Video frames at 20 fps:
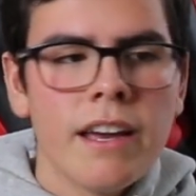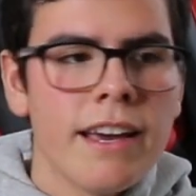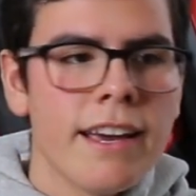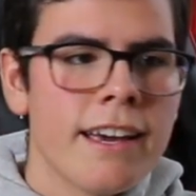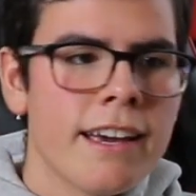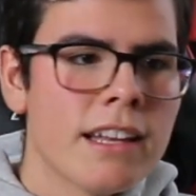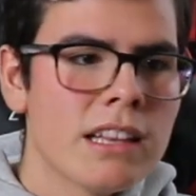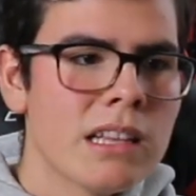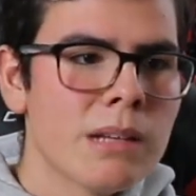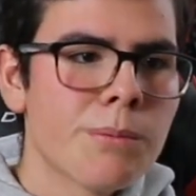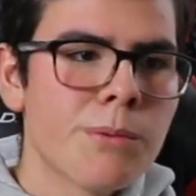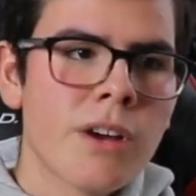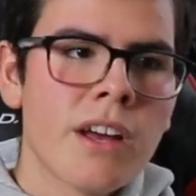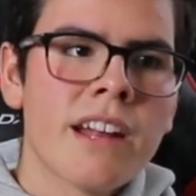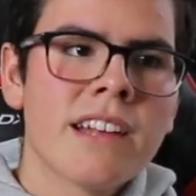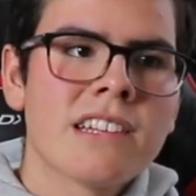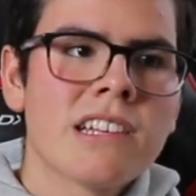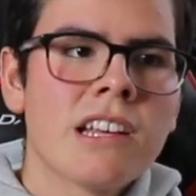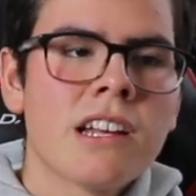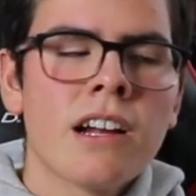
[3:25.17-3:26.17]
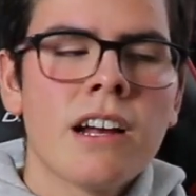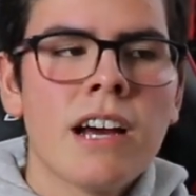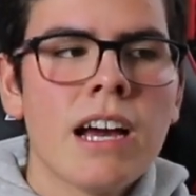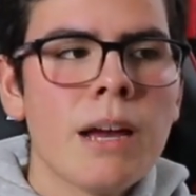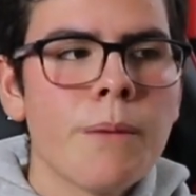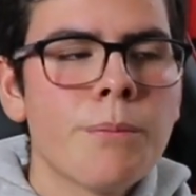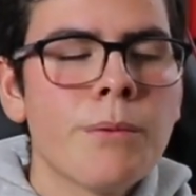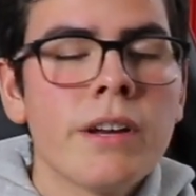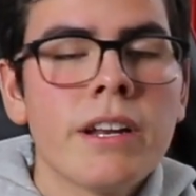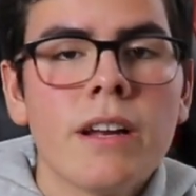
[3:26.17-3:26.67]
And LeBron has a lot of
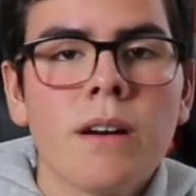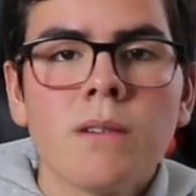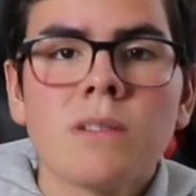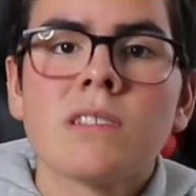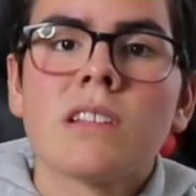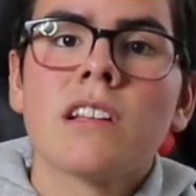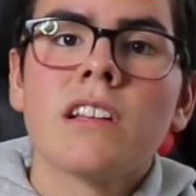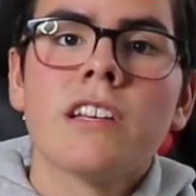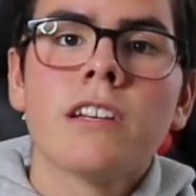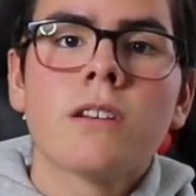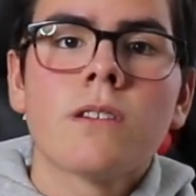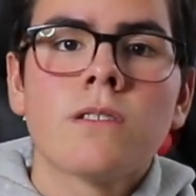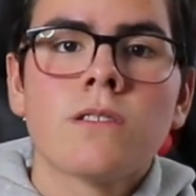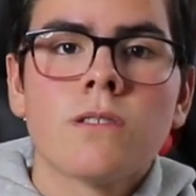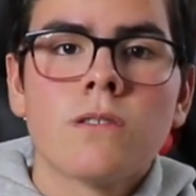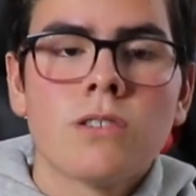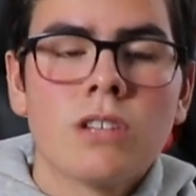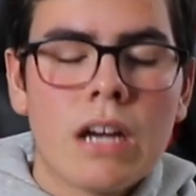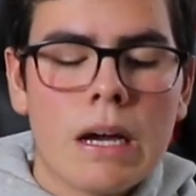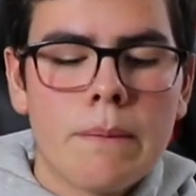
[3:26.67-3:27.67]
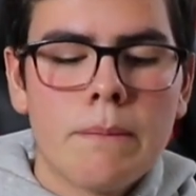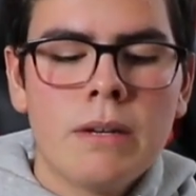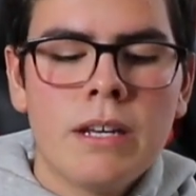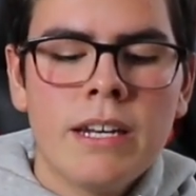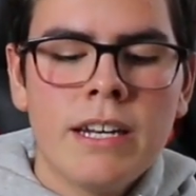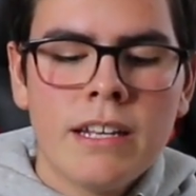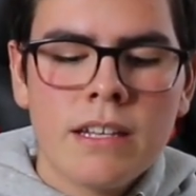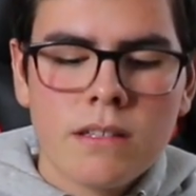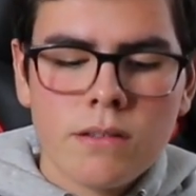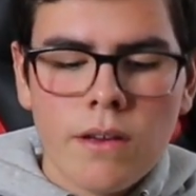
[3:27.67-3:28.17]
hype right now because the Lakers are
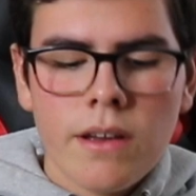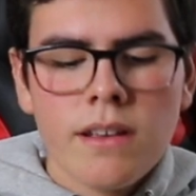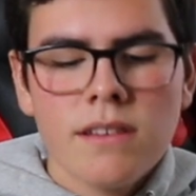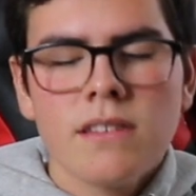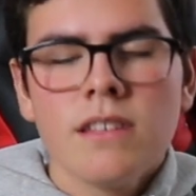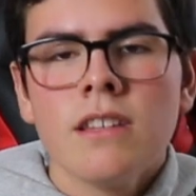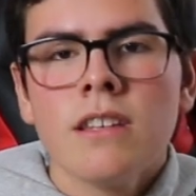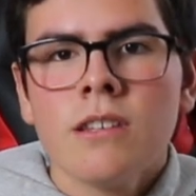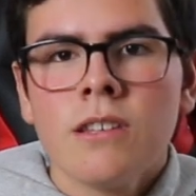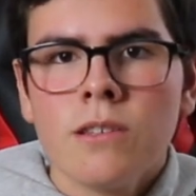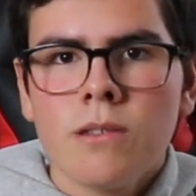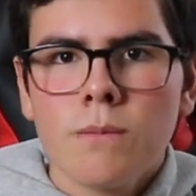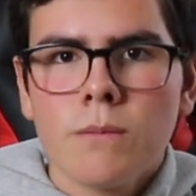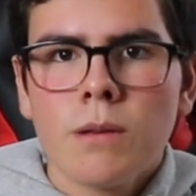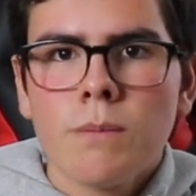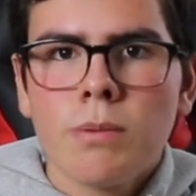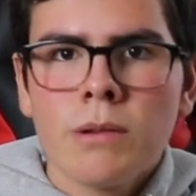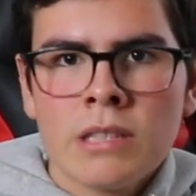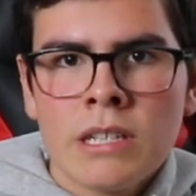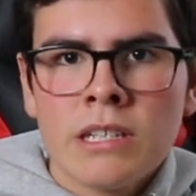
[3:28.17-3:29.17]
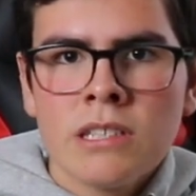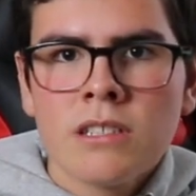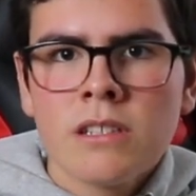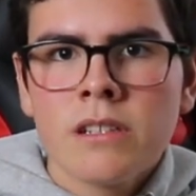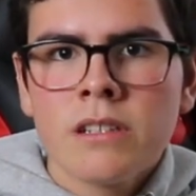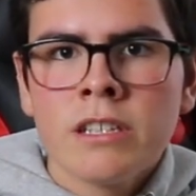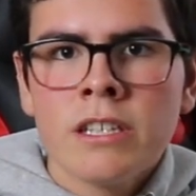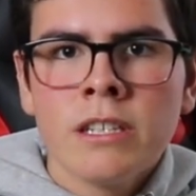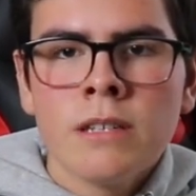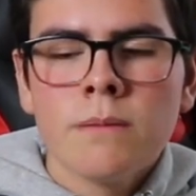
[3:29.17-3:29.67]
dominating. So I can see these
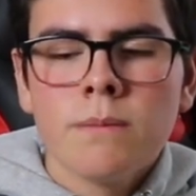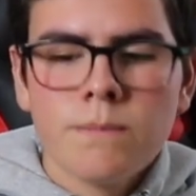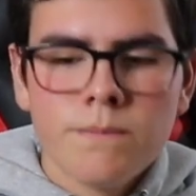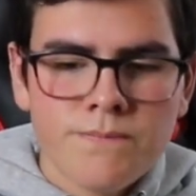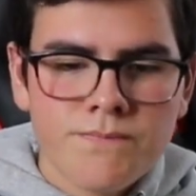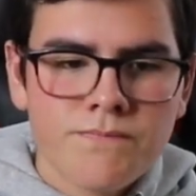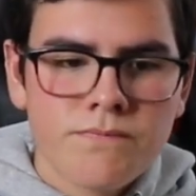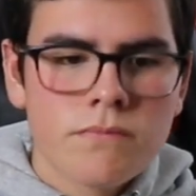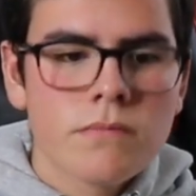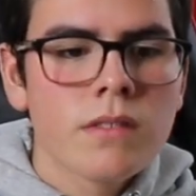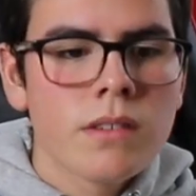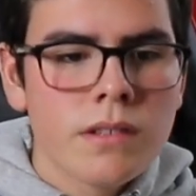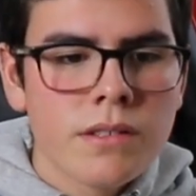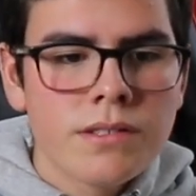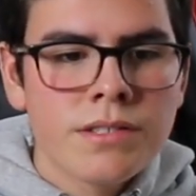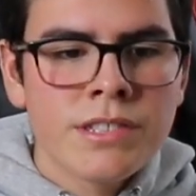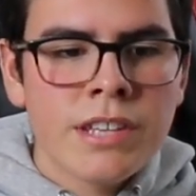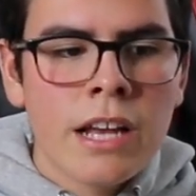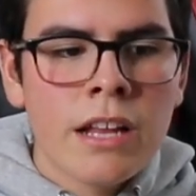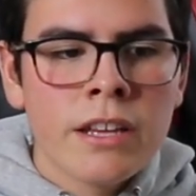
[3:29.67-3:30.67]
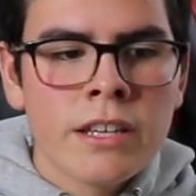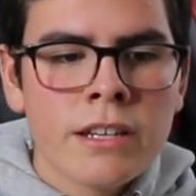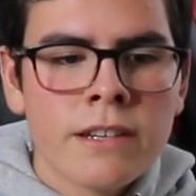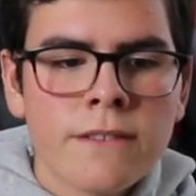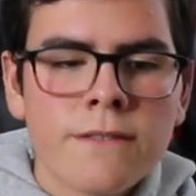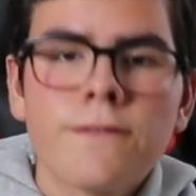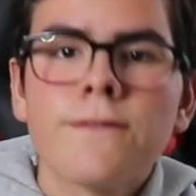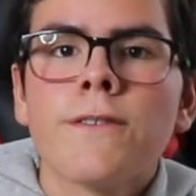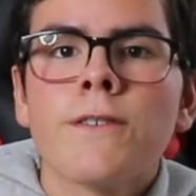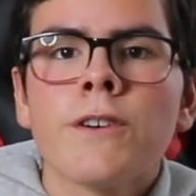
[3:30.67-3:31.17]
potentially
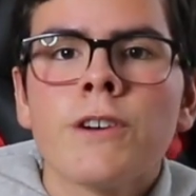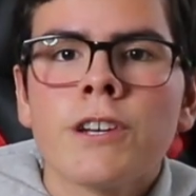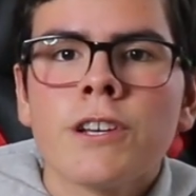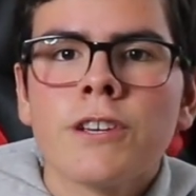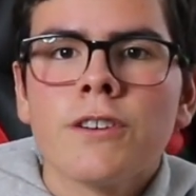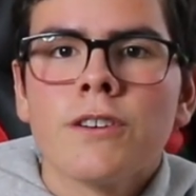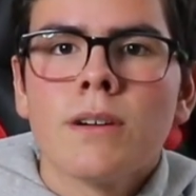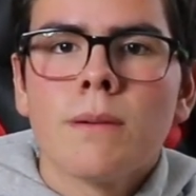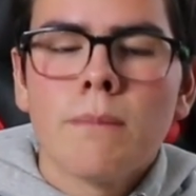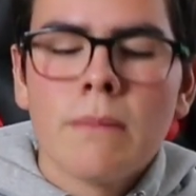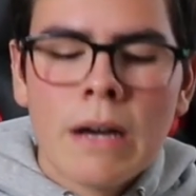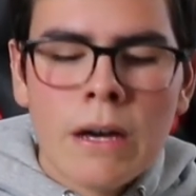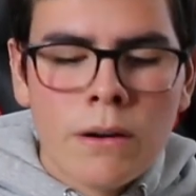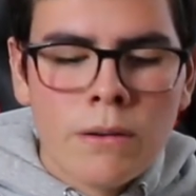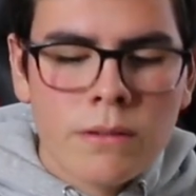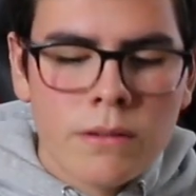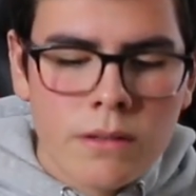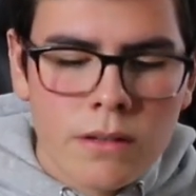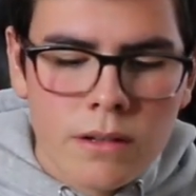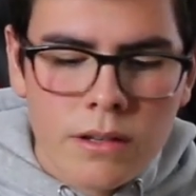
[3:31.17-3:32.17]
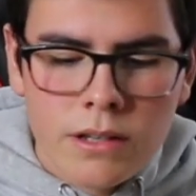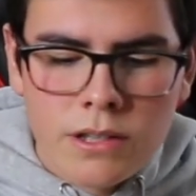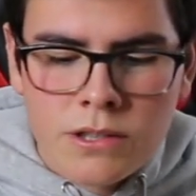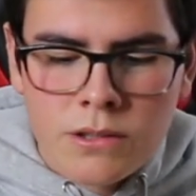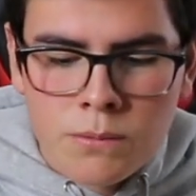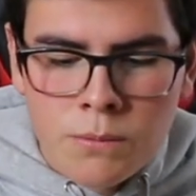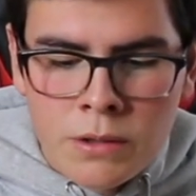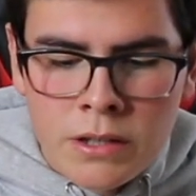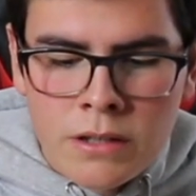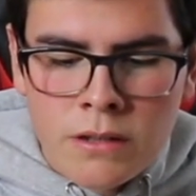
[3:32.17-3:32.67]
selling for a good amount
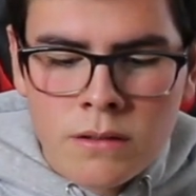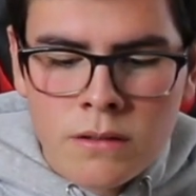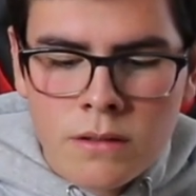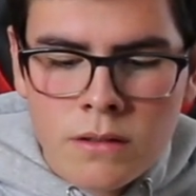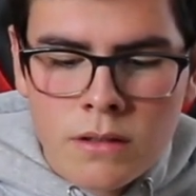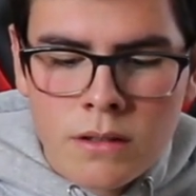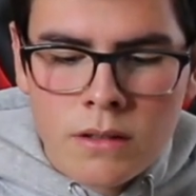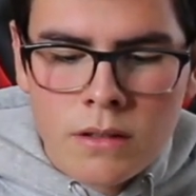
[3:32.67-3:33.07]
as well.